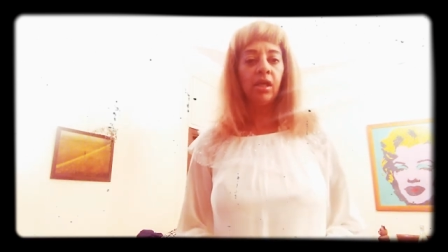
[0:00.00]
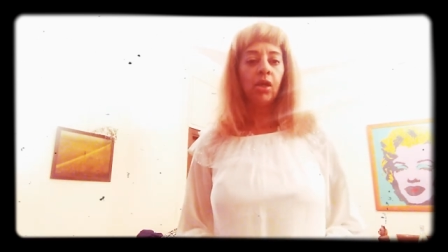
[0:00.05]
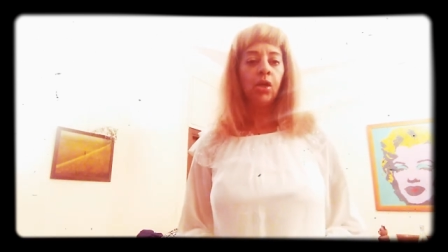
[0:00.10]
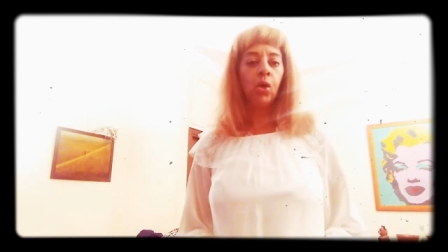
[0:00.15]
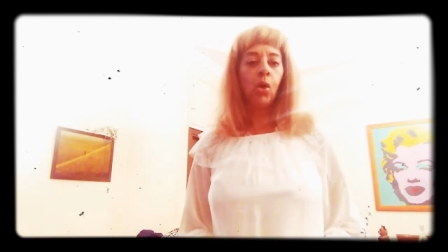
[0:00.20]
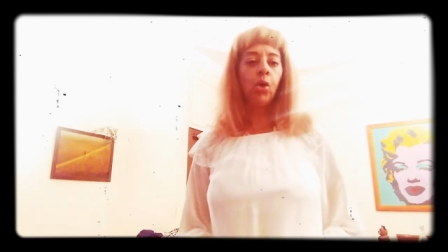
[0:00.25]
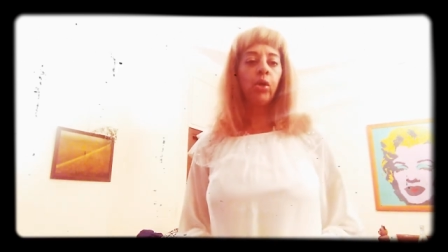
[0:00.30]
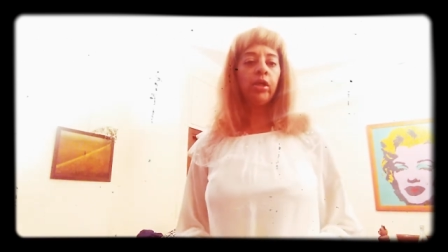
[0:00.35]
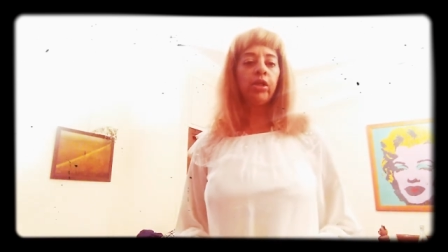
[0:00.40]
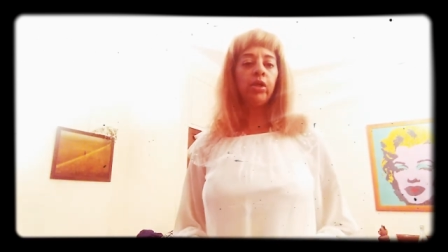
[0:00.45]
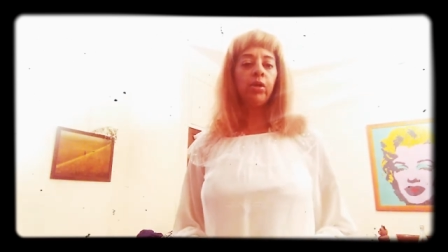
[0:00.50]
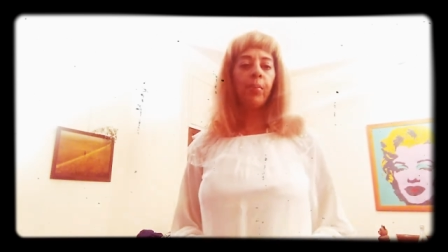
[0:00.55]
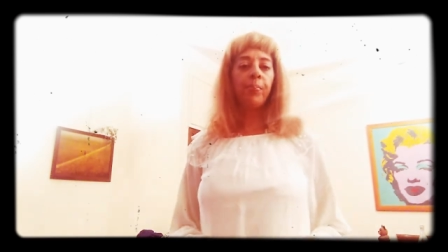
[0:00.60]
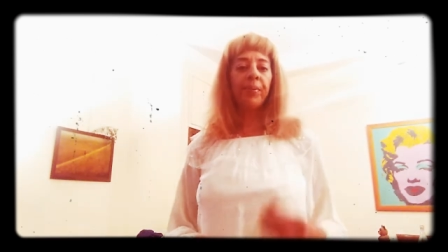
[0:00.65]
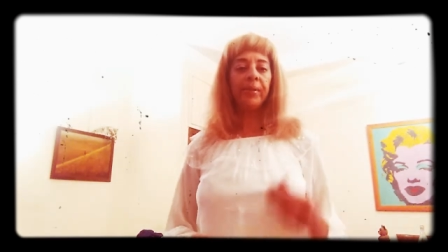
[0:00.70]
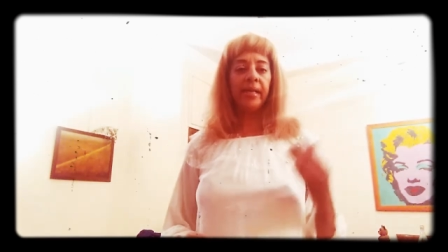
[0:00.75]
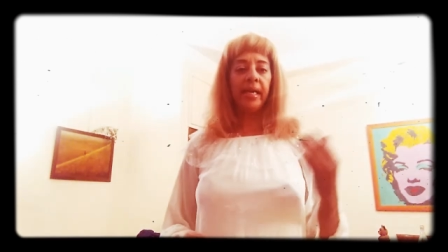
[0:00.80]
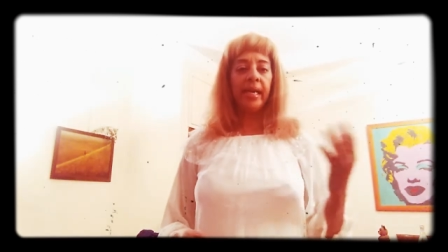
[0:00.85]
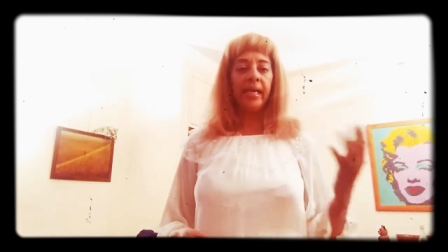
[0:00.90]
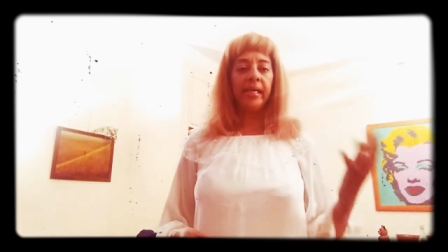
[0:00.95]
calling you up
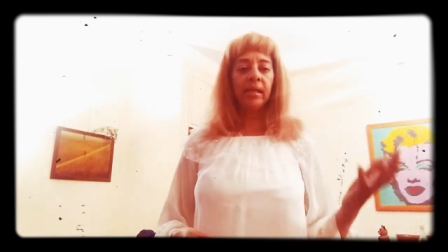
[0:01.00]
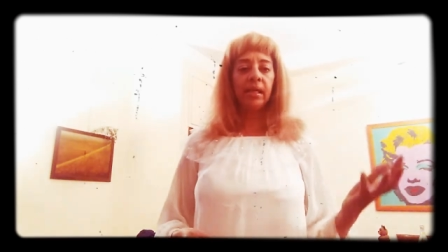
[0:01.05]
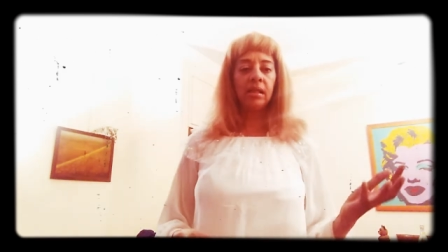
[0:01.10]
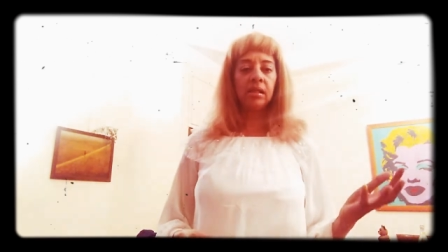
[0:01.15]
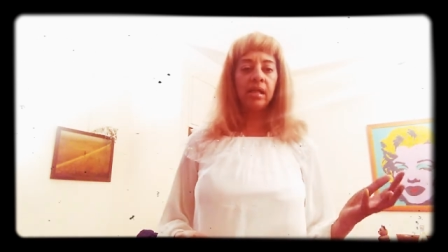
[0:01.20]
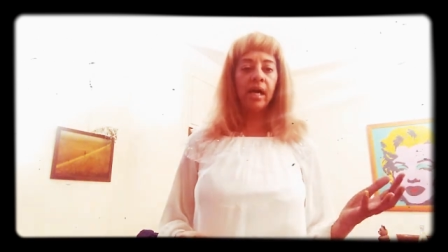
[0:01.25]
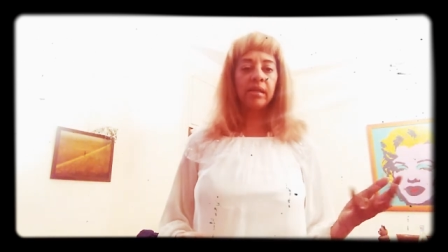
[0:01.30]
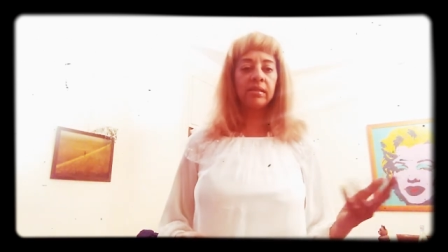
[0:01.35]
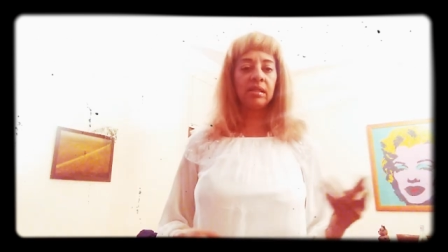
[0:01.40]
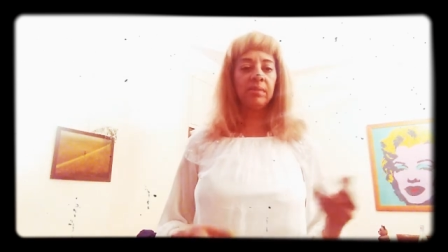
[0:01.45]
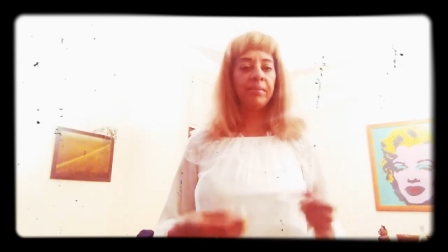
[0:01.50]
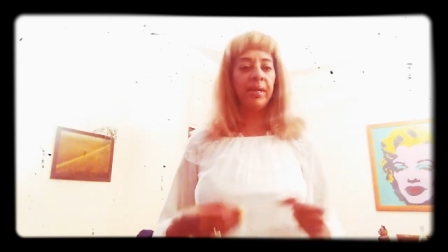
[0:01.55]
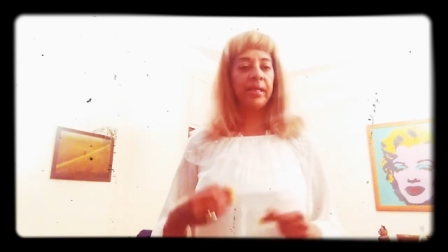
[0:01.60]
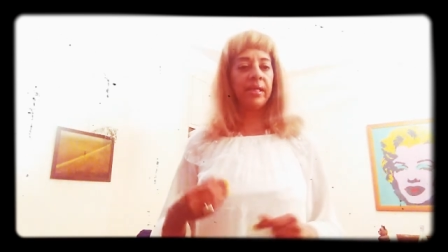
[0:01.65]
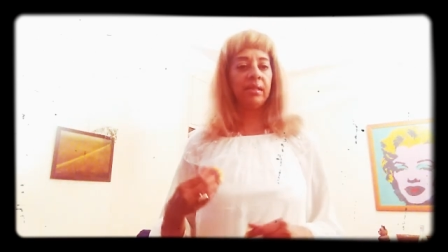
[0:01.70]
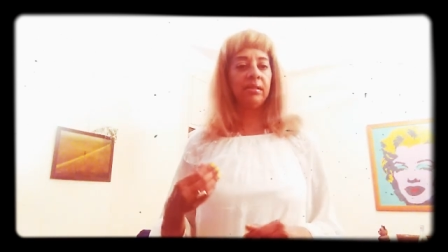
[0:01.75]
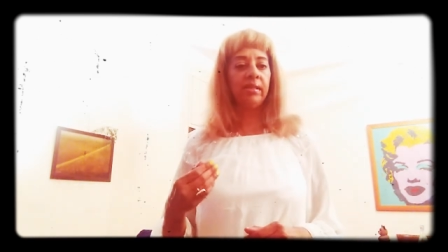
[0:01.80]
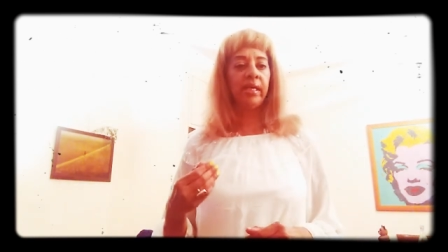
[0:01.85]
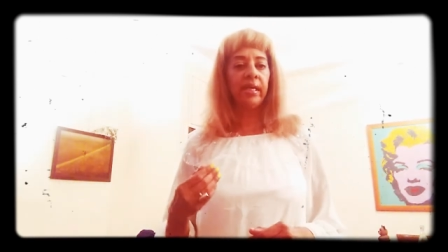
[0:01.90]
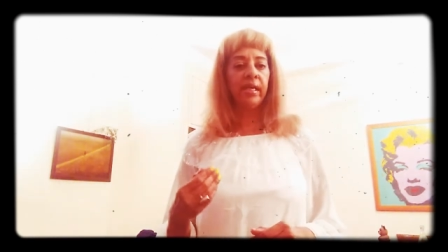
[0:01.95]
at eight o'clock to make
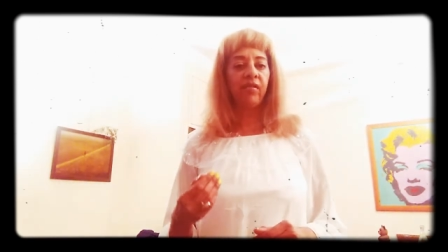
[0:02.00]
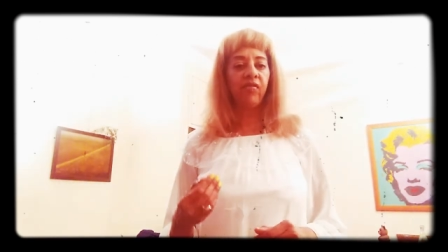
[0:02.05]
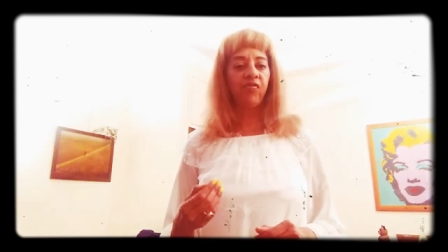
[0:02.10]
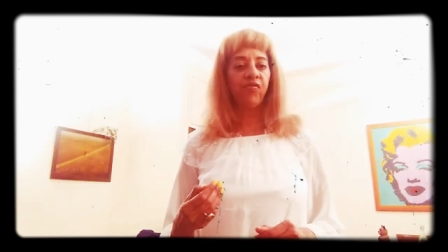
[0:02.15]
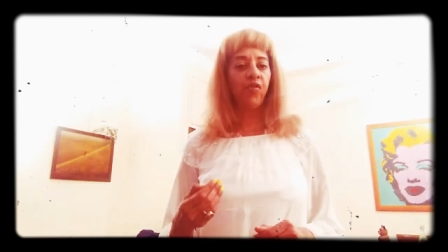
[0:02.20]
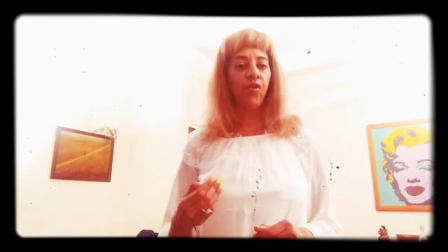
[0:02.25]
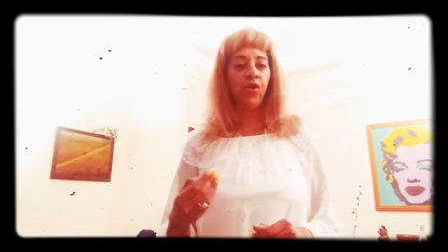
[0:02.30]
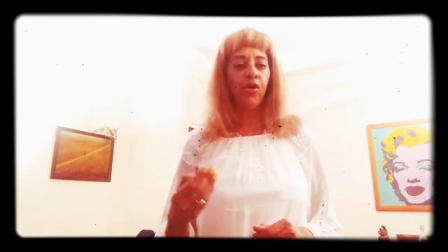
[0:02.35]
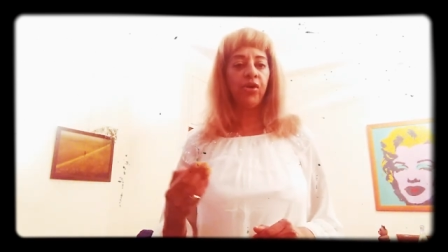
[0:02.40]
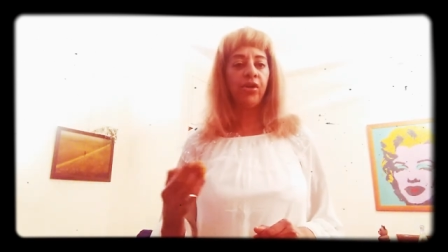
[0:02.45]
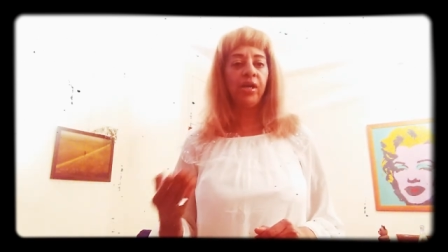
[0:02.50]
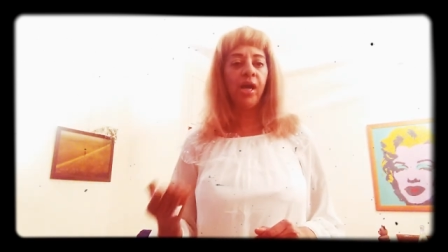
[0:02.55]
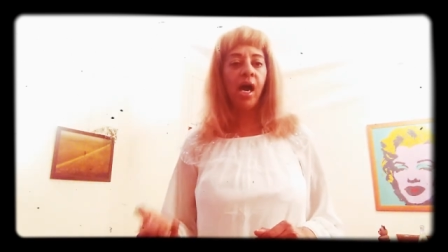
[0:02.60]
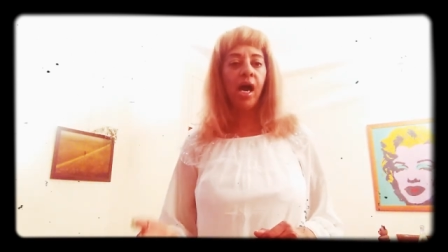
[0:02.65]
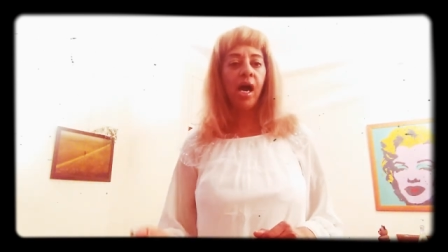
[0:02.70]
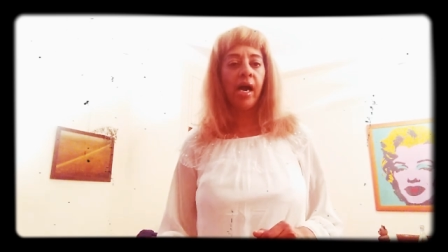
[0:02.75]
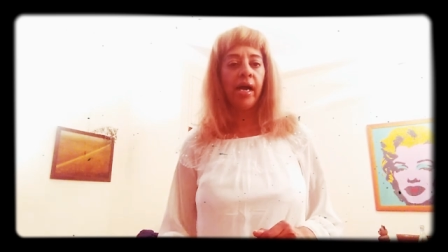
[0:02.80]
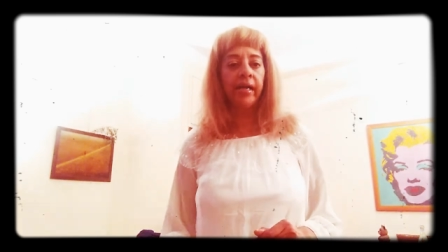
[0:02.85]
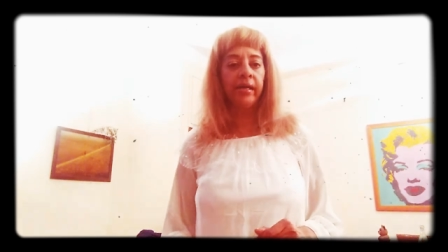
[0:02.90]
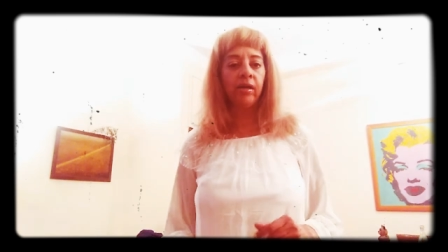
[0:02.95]
a date for
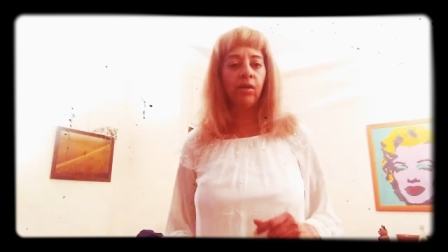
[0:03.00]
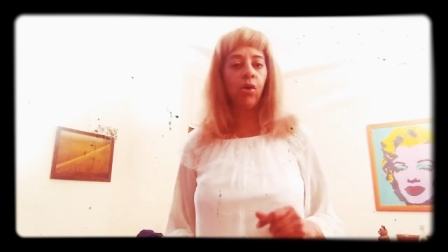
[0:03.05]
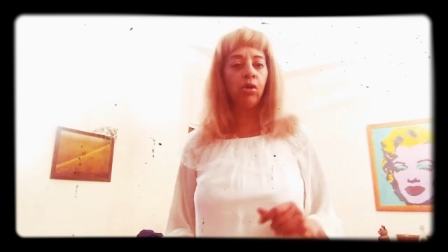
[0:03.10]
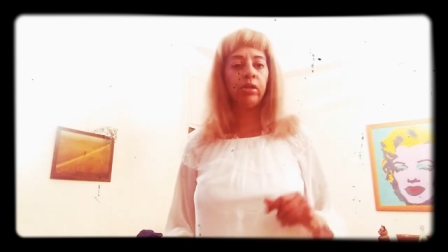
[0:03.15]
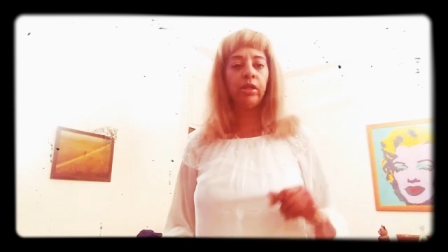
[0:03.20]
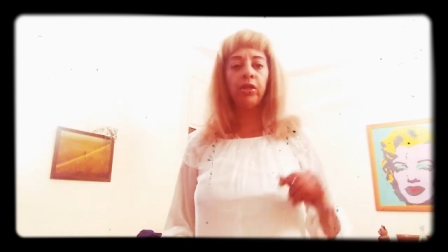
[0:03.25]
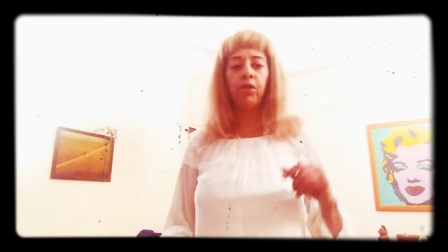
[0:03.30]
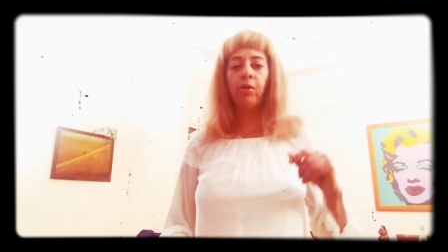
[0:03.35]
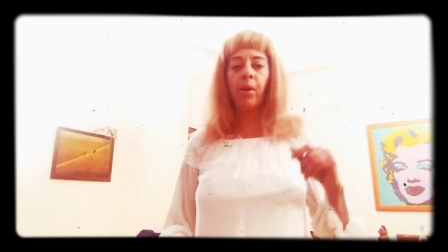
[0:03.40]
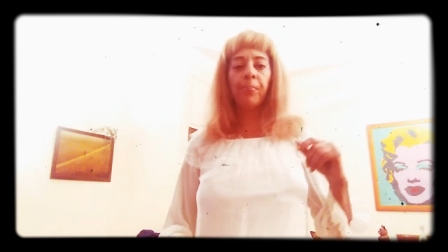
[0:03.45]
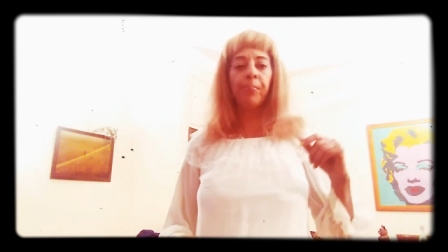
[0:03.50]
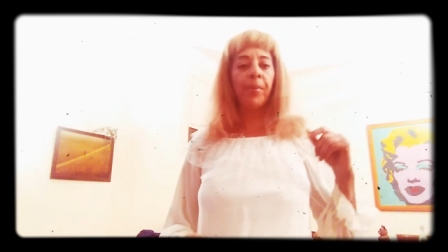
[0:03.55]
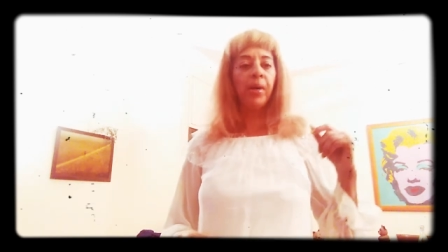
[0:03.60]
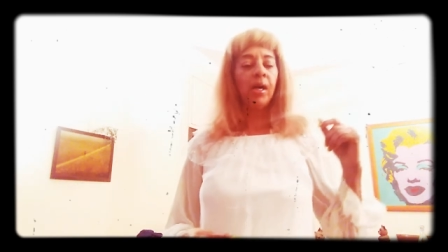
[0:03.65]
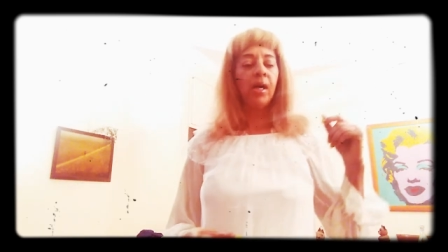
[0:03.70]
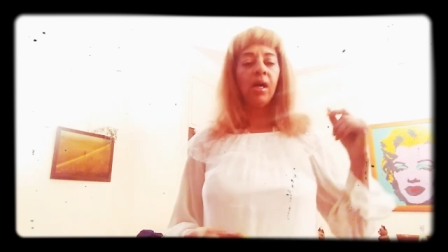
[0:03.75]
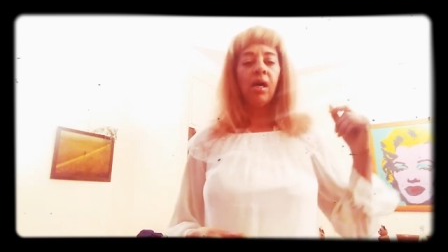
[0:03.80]
nine, calling you up